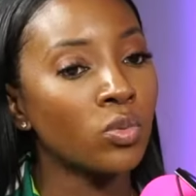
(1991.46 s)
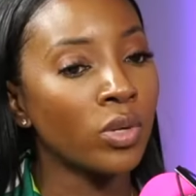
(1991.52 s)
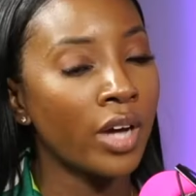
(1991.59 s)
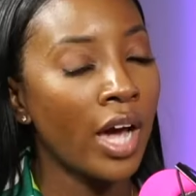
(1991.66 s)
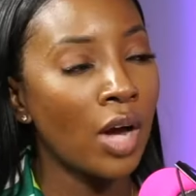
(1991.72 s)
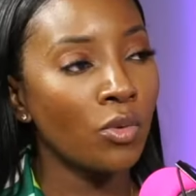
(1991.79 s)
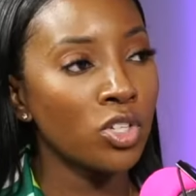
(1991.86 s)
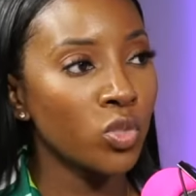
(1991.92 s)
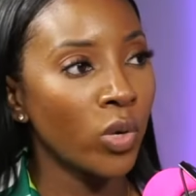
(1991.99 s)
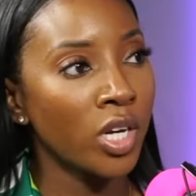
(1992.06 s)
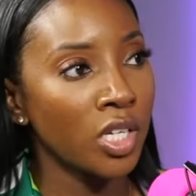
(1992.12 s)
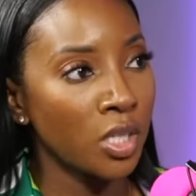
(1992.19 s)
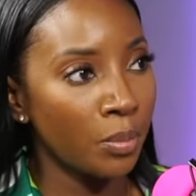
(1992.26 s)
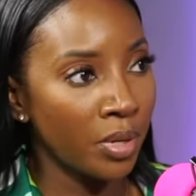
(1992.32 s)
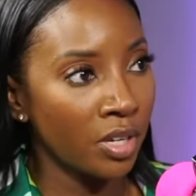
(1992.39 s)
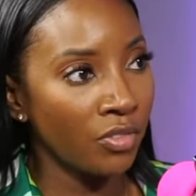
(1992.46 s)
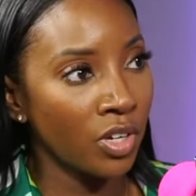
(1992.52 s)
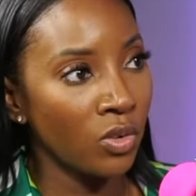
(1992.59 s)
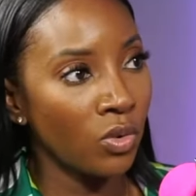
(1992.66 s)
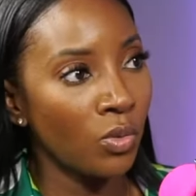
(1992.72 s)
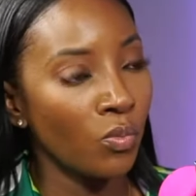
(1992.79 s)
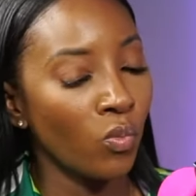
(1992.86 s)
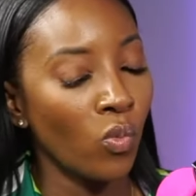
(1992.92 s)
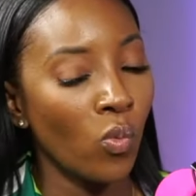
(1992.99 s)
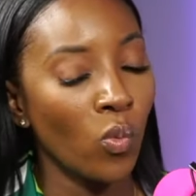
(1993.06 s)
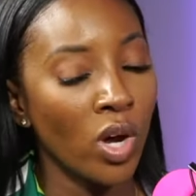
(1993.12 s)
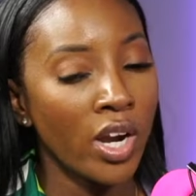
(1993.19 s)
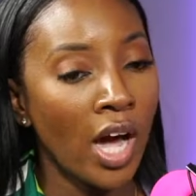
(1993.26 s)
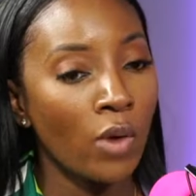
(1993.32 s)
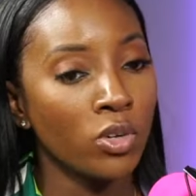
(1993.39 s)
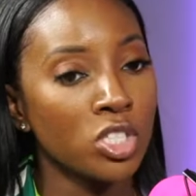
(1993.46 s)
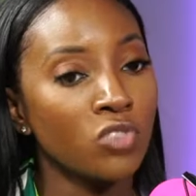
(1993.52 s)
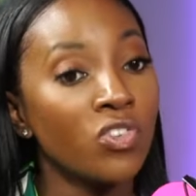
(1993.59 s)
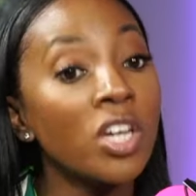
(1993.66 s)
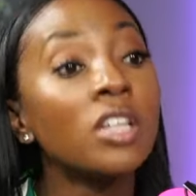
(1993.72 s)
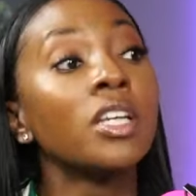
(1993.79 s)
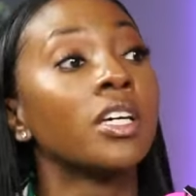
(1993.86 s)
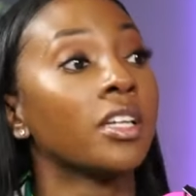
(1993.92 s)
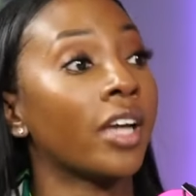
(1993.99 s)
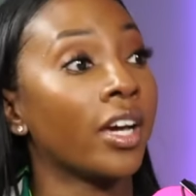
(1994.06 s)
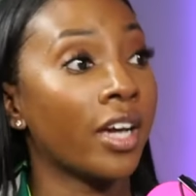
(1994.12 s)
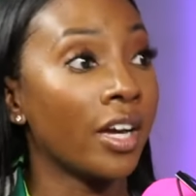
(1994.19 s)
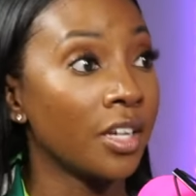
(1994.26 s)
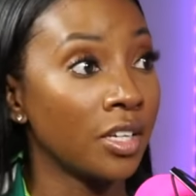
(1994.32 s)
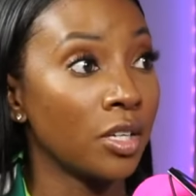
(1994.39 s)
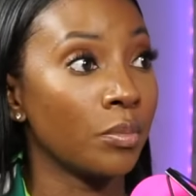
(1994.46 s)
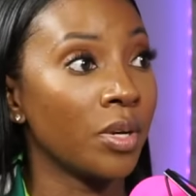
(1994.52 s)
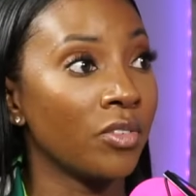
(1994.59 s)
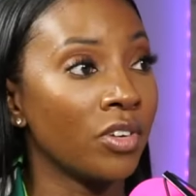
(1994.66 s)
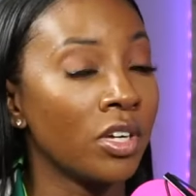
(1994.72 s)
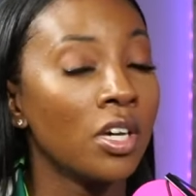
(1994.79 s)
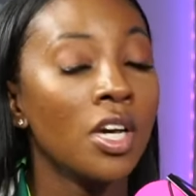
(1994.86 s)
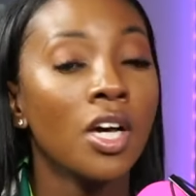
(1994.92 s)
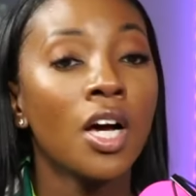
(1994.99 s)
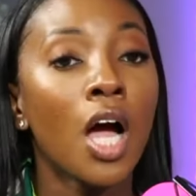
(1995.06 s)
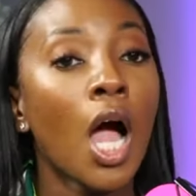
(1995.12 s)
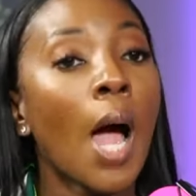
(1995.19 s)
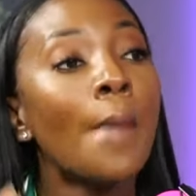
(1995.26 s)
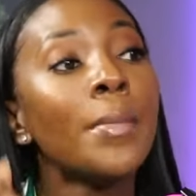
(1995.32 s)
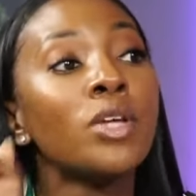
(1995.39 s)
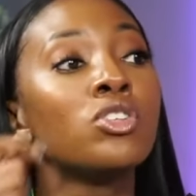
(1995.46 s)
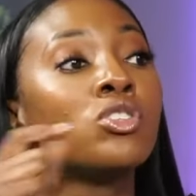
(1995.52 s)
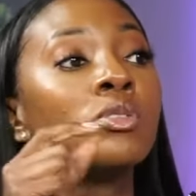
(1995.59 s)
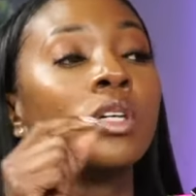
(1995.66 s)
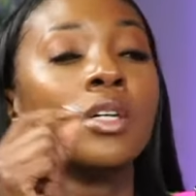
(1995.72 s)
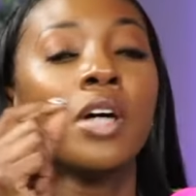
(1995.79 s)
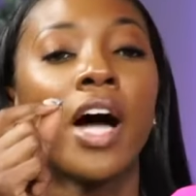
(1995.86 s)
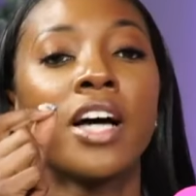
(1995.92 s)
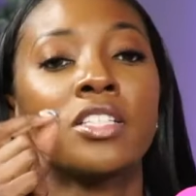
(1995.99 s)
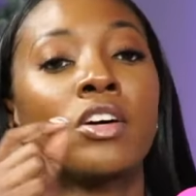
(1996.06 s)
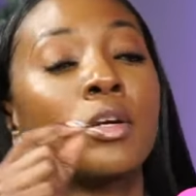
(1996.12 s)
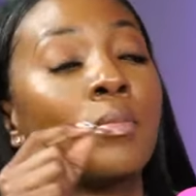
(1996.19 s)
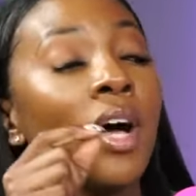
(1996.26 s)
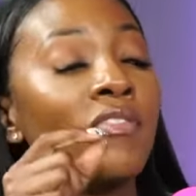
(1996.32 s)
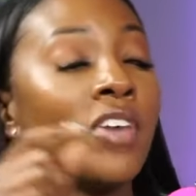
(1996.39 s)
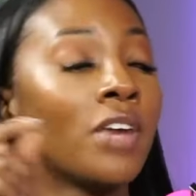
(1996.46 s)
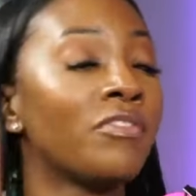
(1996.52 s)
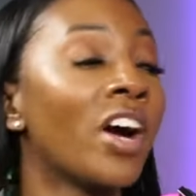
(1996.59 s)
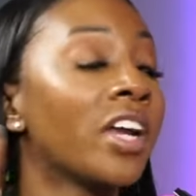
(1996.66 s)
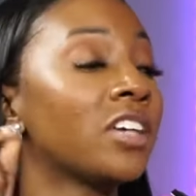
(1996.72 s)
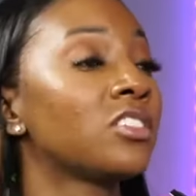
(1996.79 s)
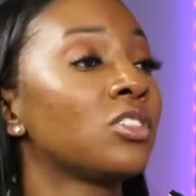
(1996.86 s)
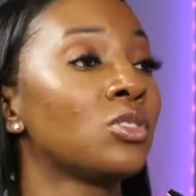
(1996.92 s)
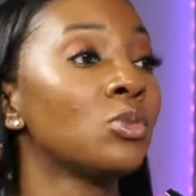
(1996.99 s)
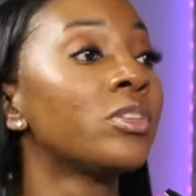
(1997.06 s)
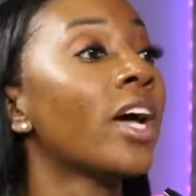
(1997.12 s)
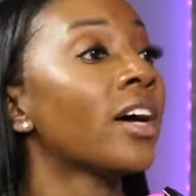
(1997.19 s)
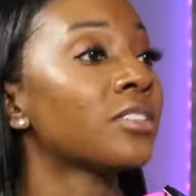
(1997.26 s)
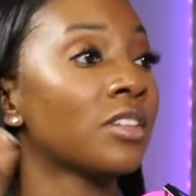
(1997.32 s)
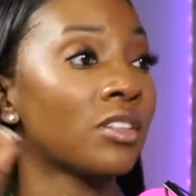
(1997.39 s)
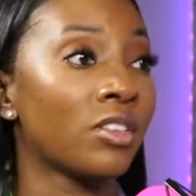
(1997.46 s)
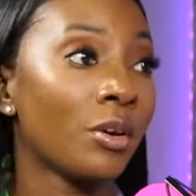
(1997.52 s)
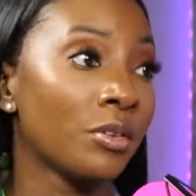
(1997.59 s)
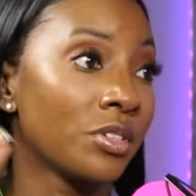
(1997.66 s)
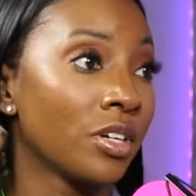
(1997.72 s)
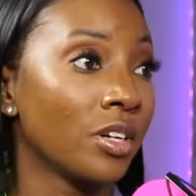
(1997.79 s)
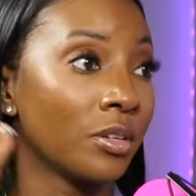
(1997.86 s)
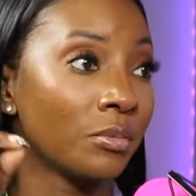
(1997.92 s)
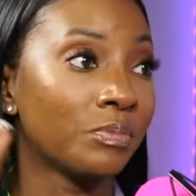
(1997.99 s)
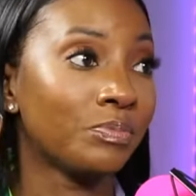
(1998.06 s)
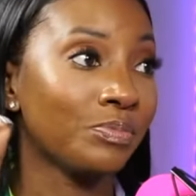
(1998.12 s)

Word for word: when I was ready to pivot. When I was feeling like I needed to pivot, mm-hmm, mm-hmm. I'm in. I started my Fab Finance in 2013,